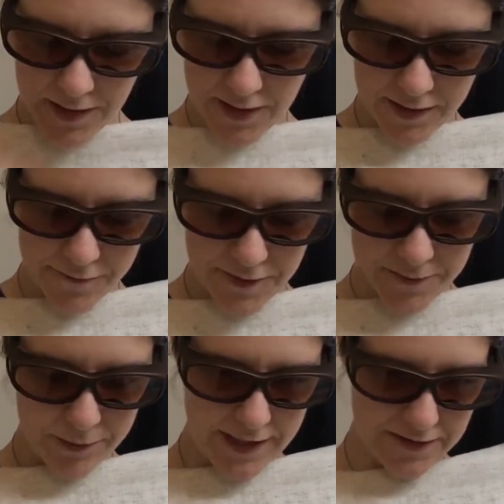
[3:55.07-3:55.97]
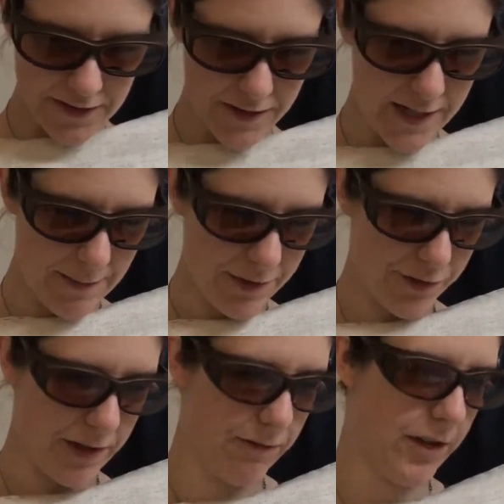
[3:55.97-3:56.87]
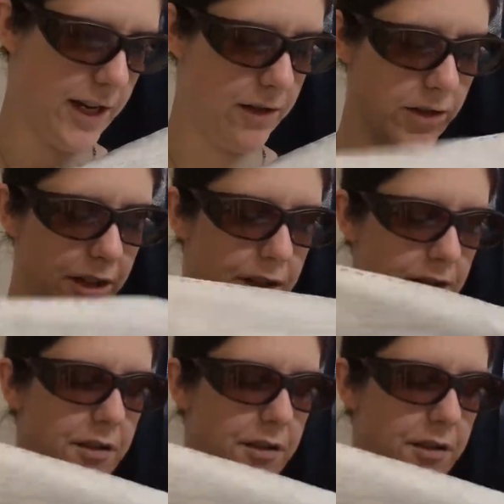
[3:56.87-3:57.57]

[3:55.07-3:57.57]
all of this blank side of the tapestry. It will kind of